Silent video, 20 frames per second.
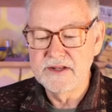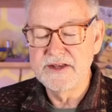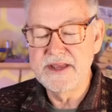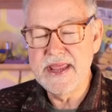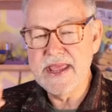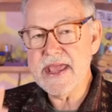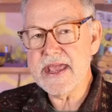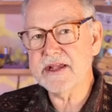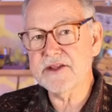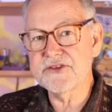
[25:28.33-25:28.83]

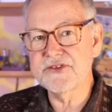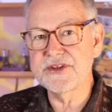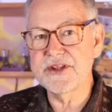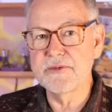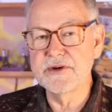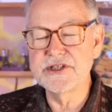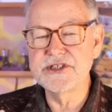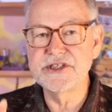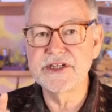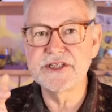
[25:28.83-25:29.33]
Next, I
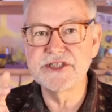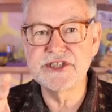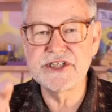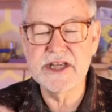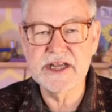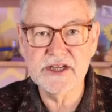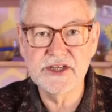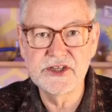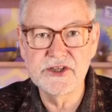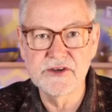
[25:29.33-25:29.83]
want you to
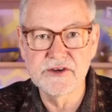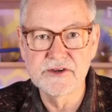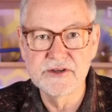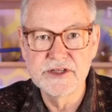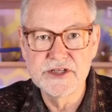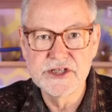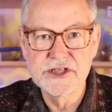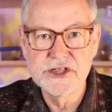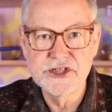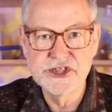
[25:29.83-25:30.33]
check your
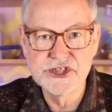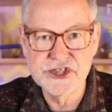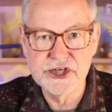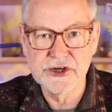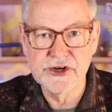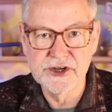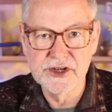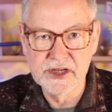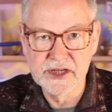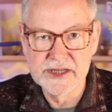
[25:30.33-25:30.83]

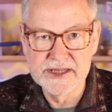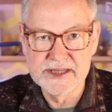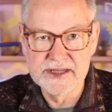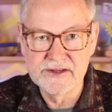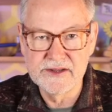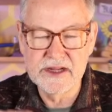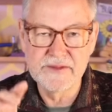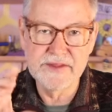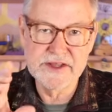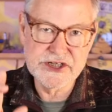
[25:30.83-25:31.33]
jar
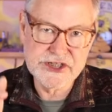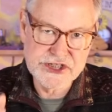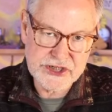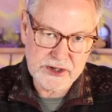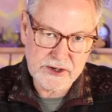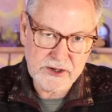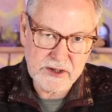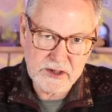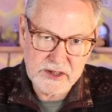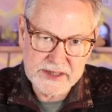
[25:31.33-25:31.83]
lid. Now the
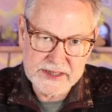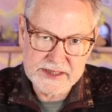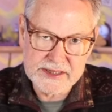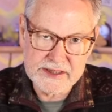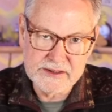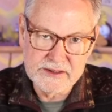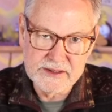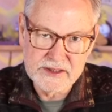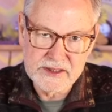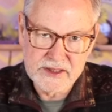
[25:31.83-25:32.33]
jar
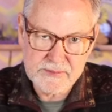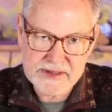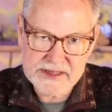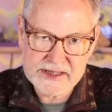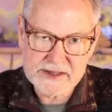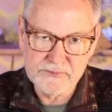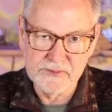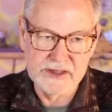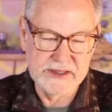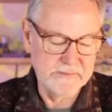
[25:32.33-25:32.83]
lid, let me
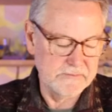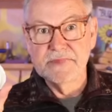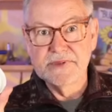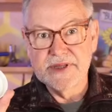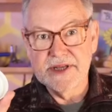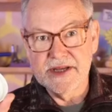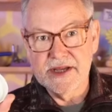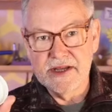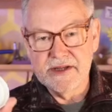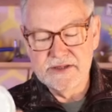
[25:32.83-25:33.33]
get one.
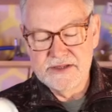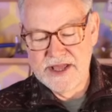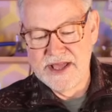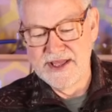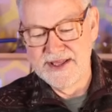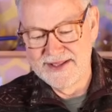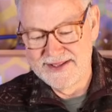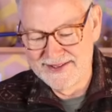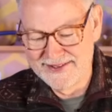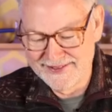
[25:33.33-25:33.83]

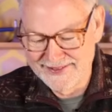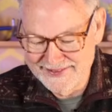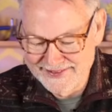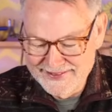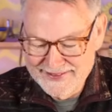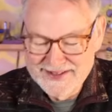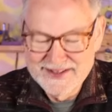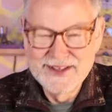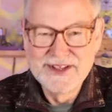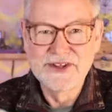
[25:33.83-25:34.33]
Ta-da.
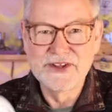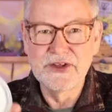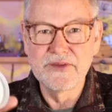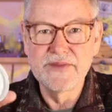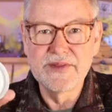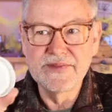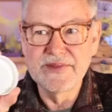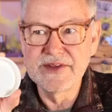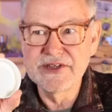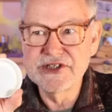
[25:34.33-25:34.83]

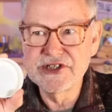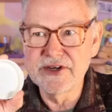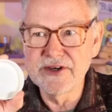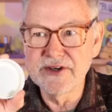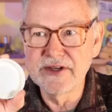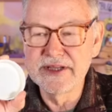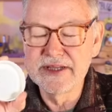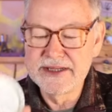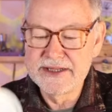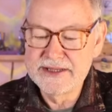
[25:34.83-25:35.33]
So the
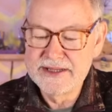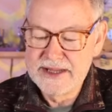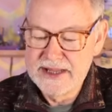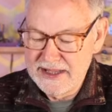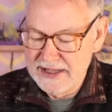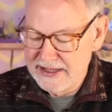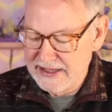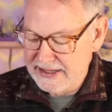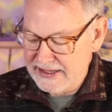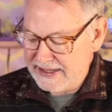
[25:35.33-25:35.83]
jar lid
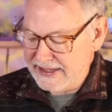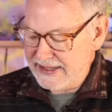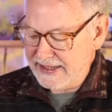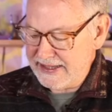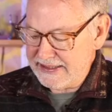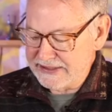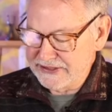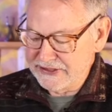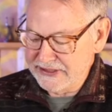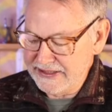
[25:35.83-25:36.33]

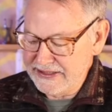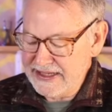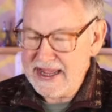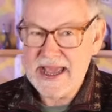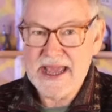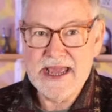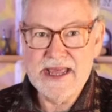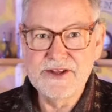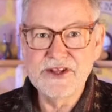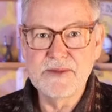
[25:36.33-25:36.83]
actually
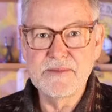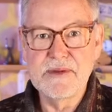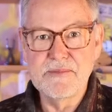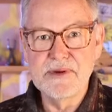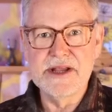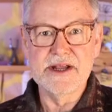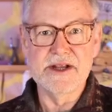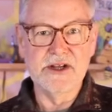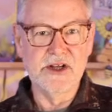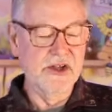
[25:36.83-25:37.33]
has, let me
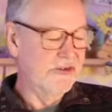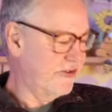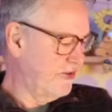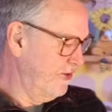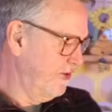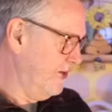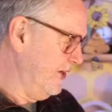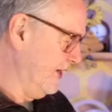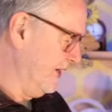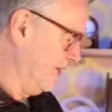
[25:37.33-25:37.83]
bring it
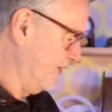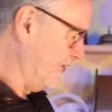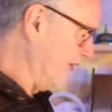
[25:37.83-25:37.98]
closer to you